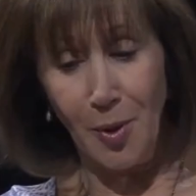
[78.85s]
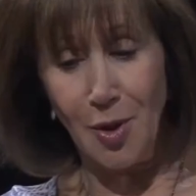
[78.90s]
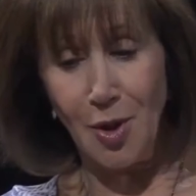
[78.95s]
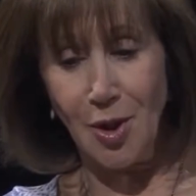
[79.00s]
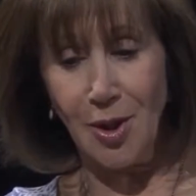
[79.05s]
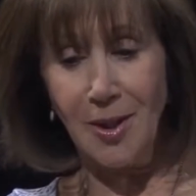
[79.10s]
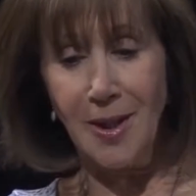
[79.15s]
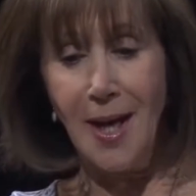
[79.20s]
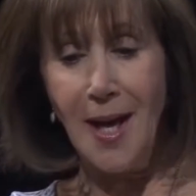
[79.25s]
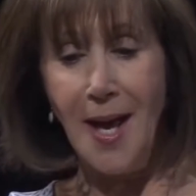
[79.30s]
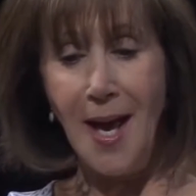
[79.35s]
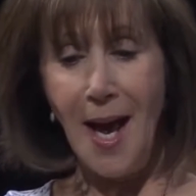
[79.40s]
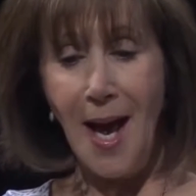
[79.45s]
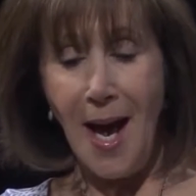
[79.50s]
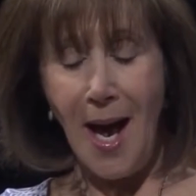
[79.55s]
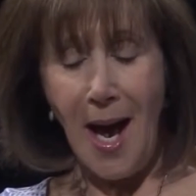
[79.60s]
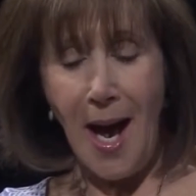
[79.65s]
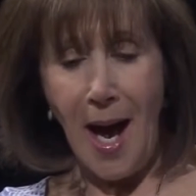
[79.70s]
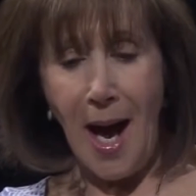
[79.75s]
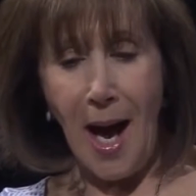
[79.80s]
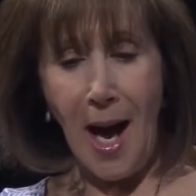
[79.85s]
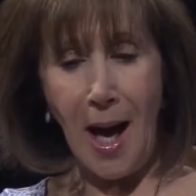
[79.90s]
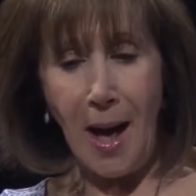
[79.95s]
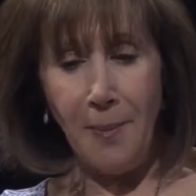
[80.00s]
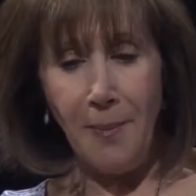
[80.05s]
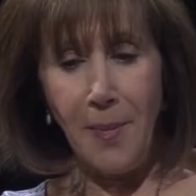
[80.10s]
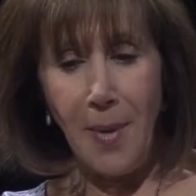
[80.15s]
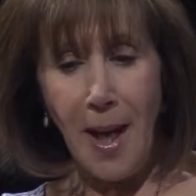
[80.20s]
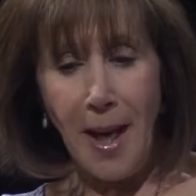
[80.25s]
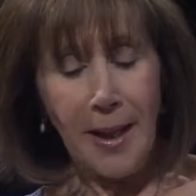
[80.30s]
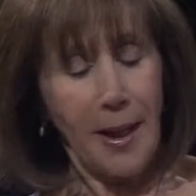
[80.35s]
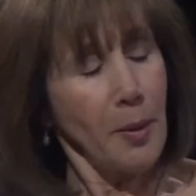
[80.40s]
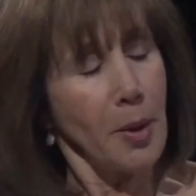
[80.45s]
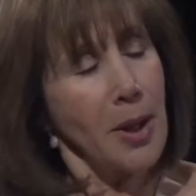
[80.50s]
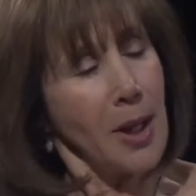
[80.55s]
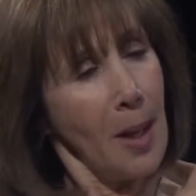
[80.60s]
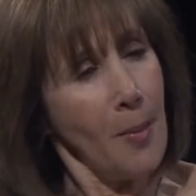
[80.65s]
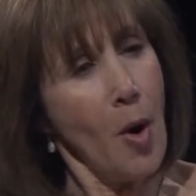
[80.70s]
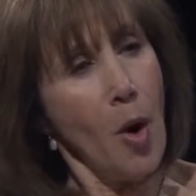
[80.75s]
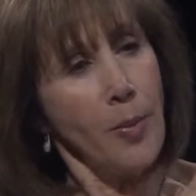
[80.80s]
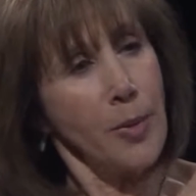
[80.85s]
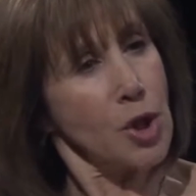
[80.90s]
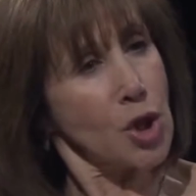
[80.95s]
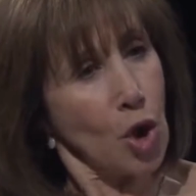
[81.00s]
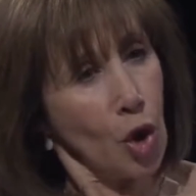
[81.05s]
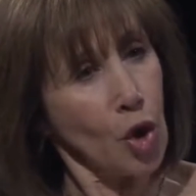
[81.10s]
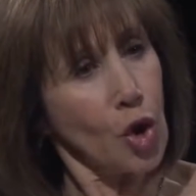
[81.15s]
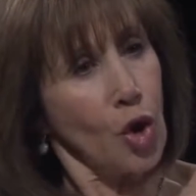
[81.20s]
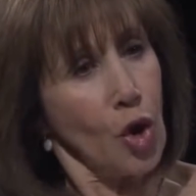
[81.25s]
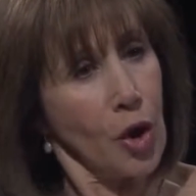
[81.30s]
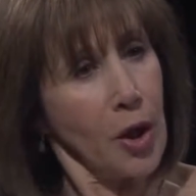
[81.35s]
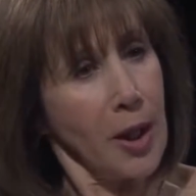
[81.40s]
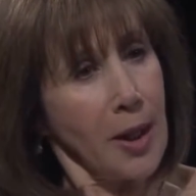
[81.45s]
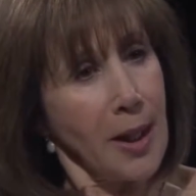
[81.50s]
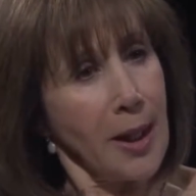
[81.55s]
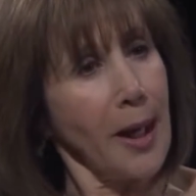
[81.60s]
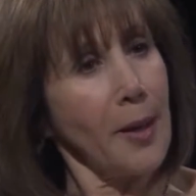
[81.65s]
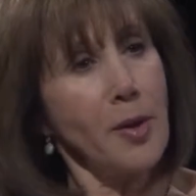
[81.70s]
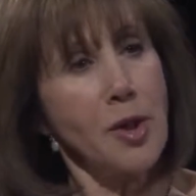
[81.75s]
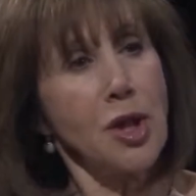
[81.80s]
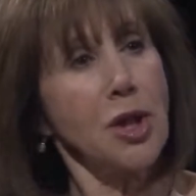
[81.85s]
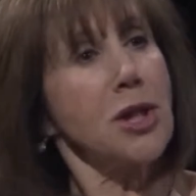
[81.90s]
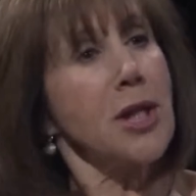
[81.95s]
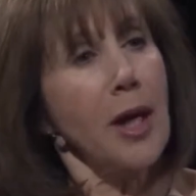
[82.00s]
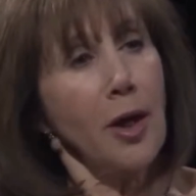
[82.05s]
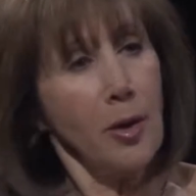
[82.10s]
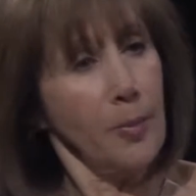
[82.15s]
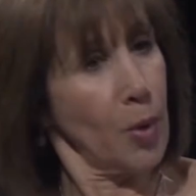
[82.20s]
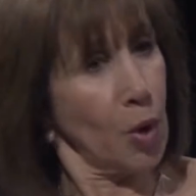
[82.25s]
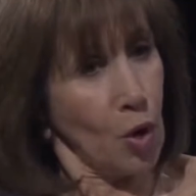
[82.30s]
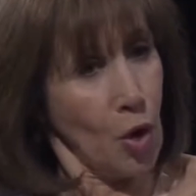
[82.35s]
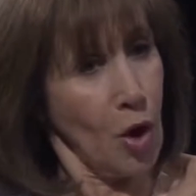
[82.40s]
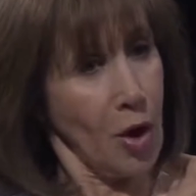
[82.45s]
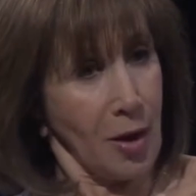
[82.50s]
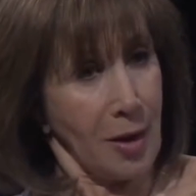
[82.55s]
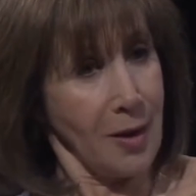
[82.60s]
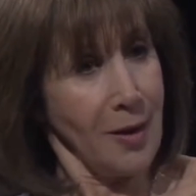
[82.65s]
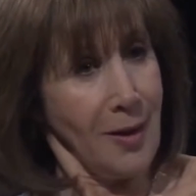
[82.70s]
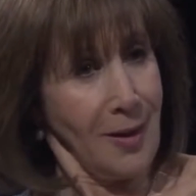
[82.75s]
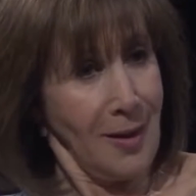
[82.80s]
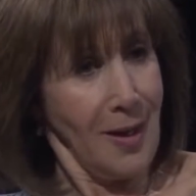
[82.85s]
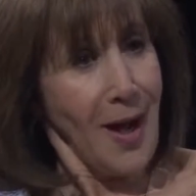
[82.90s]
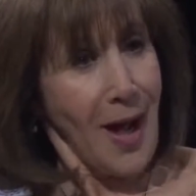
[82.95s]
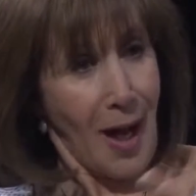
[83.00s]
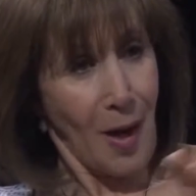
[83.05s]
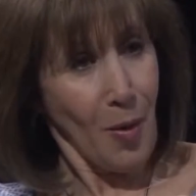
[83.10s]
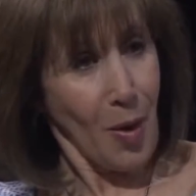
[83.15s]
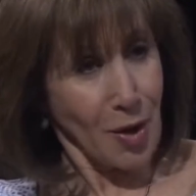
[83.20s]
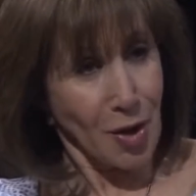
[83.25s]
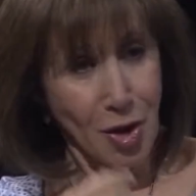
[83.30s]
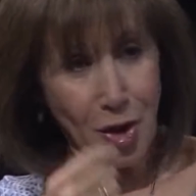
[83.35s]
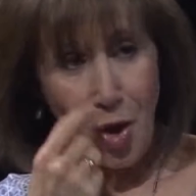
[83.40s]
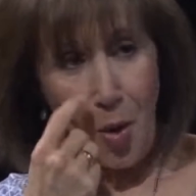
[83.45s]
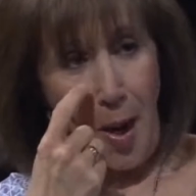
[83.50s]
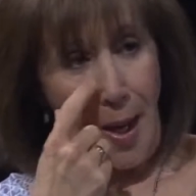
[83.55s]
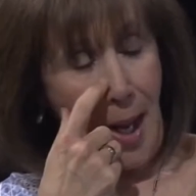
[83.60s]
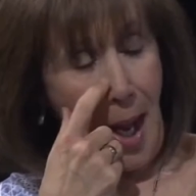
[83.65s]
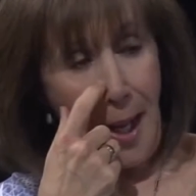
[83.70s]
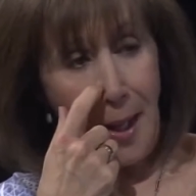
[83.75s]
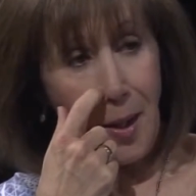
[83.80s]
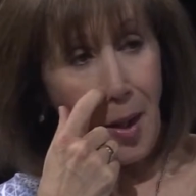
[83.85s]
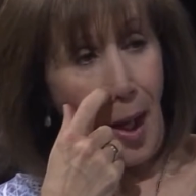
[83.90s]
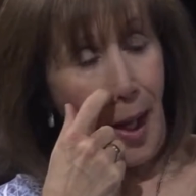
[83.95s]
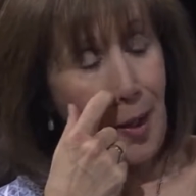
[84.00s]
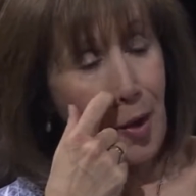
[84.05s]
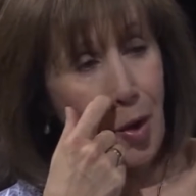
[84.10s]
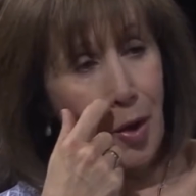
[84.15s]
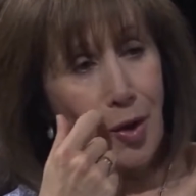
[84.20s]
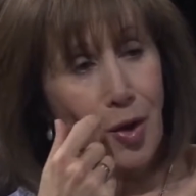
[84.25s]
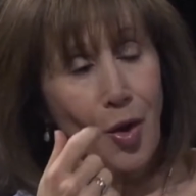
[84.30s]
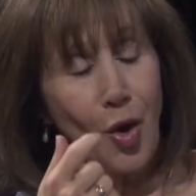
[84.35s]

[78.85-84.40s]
person. And I would come home and start cooking, and I was a terrible cook. I want you to know, I couldn't